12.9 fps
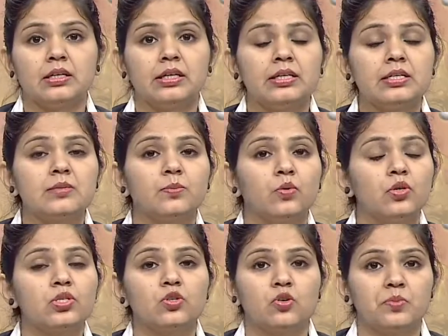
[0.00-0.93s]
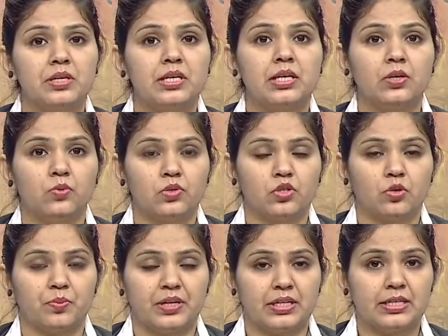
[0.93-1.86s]
it is most commonly used
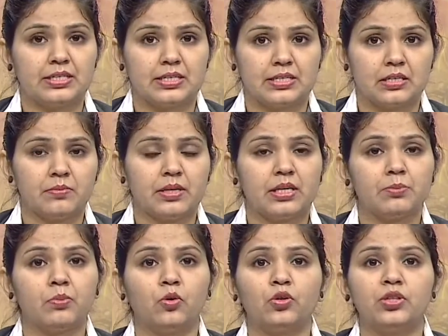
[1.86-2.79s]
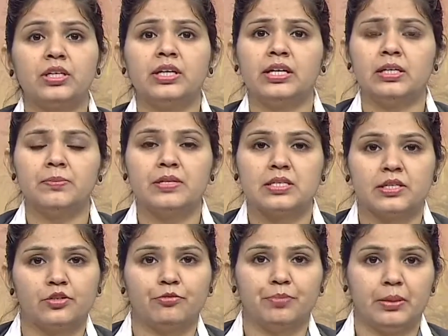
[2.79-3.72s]
operating system and more than
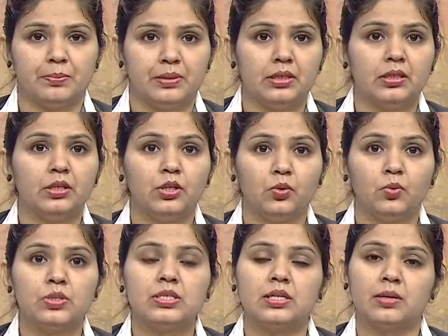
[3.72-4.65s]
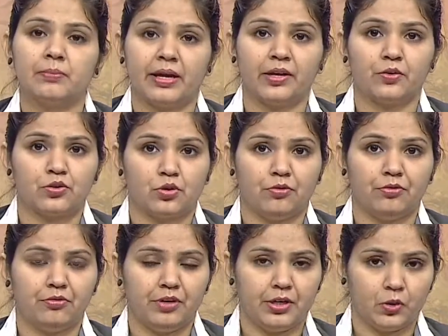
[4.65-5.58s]
80% of people use
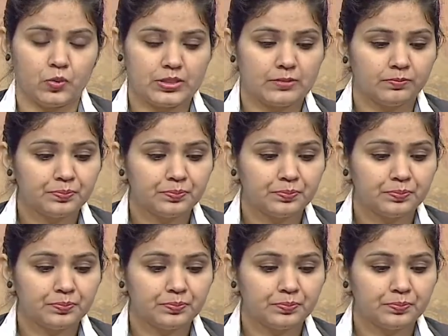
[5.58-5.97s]
Microsoft Windows.